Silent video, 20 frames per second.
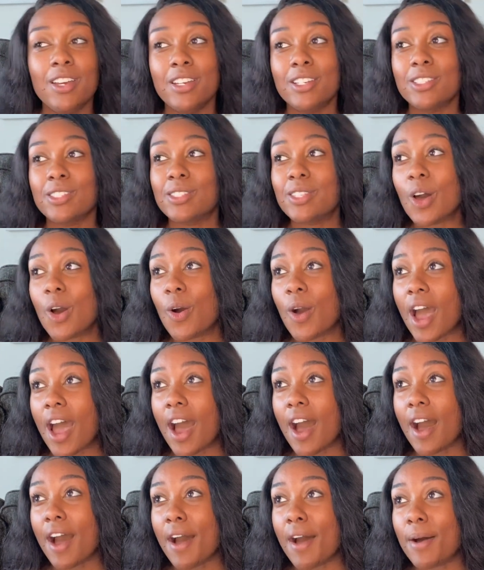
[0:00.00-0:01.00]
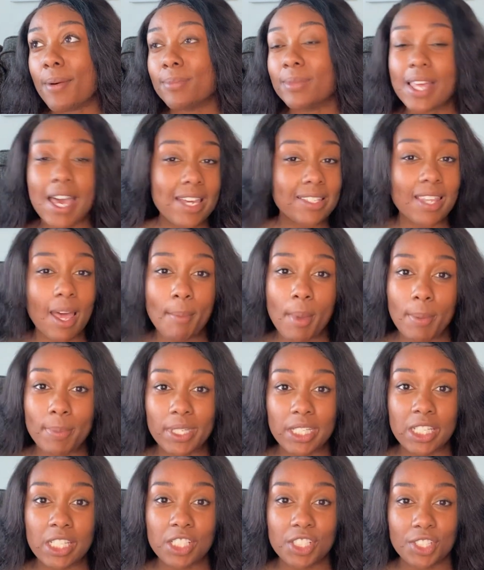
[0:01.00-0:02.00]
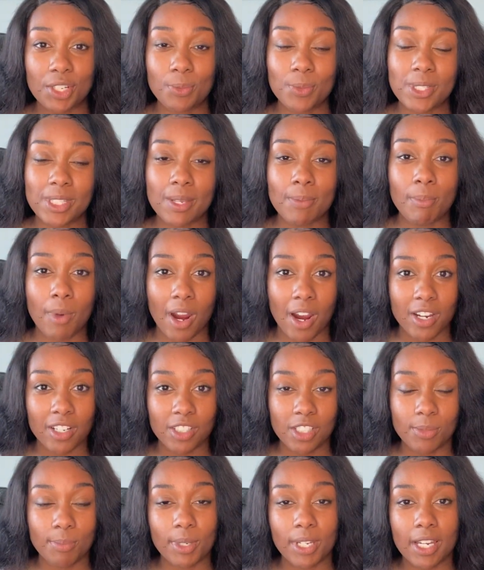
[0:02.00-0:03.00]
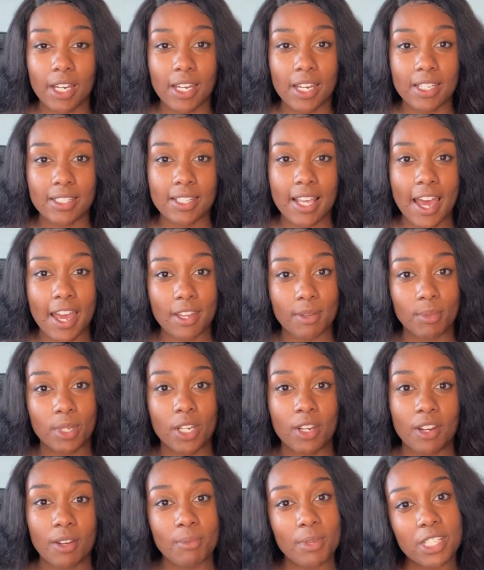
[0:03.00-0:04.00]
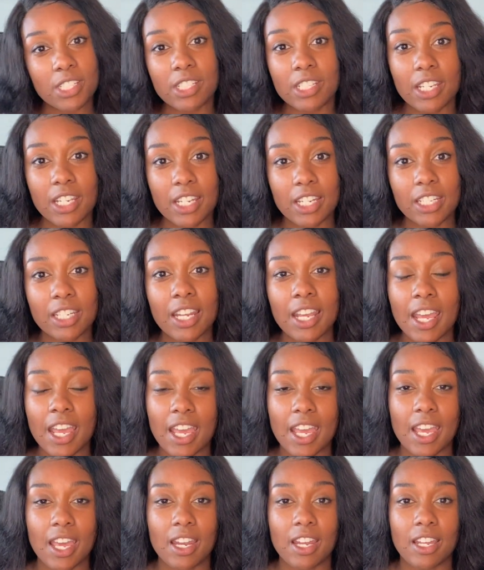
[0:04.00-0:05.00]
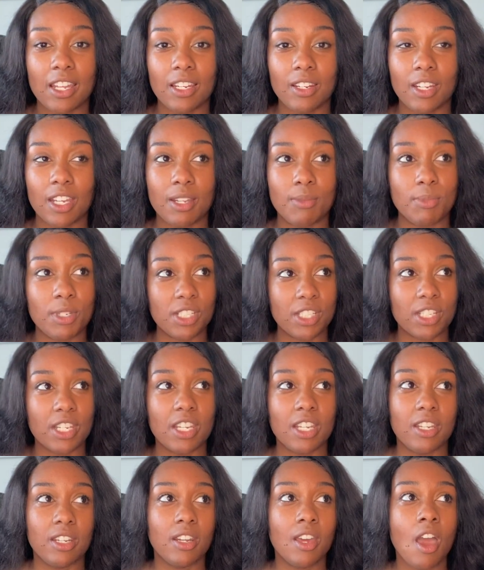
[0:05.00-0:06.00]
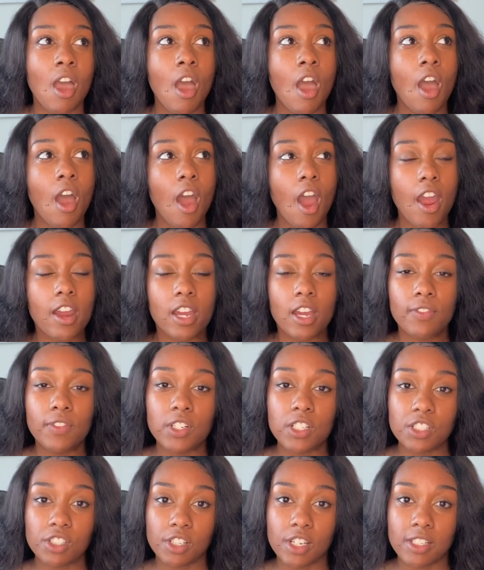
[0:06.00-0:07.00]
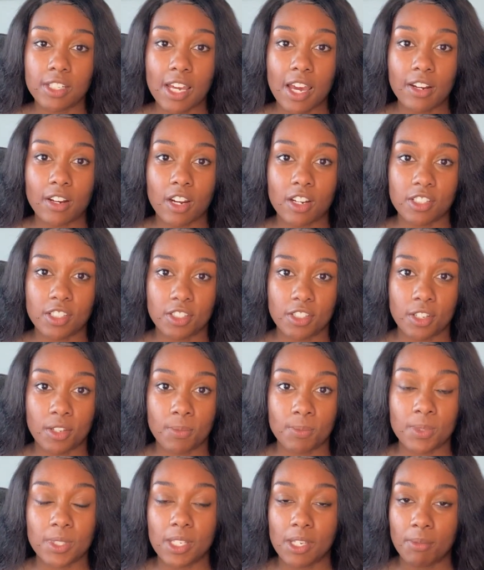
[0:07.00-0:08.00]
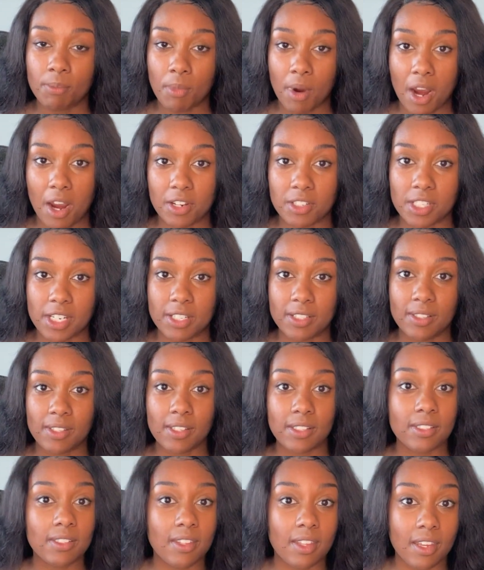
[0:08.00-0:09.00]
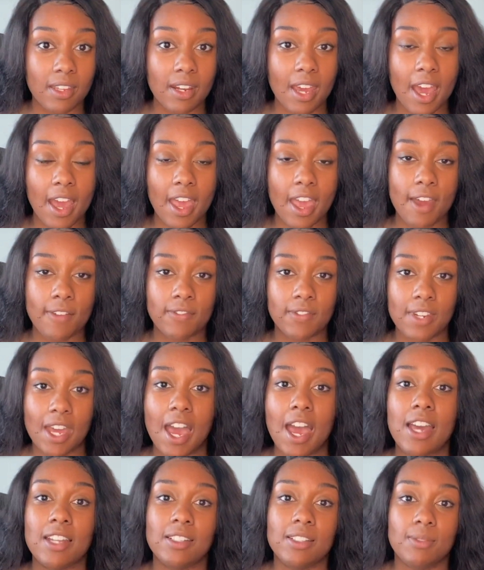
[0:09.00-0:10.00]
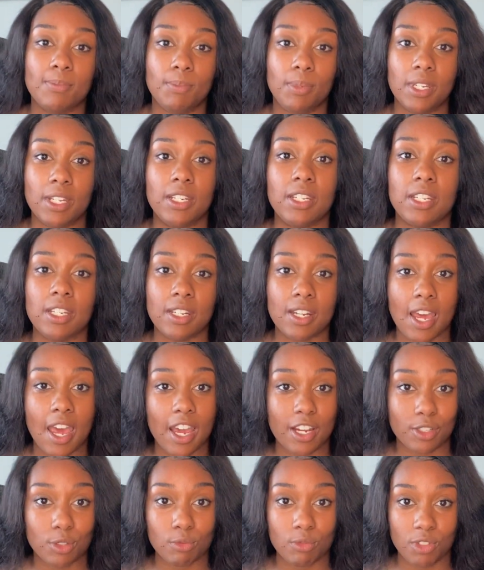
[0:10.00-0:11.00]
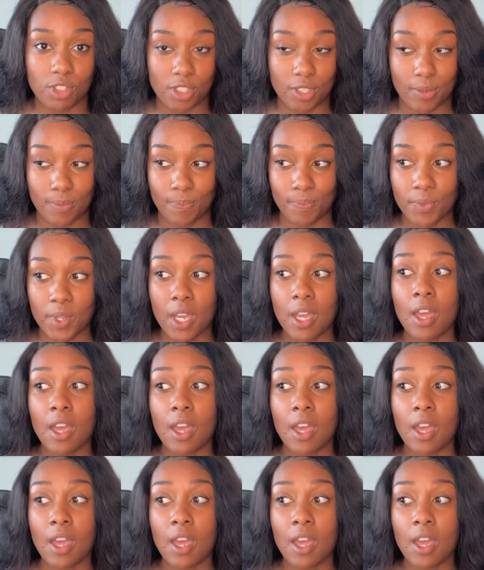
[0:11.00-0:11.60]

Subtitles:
So last time I've been in the gym was in March because I am here in Michigan, and in Michigan, our governor shut down our gyms in March. And since then I have not been in the actual gym.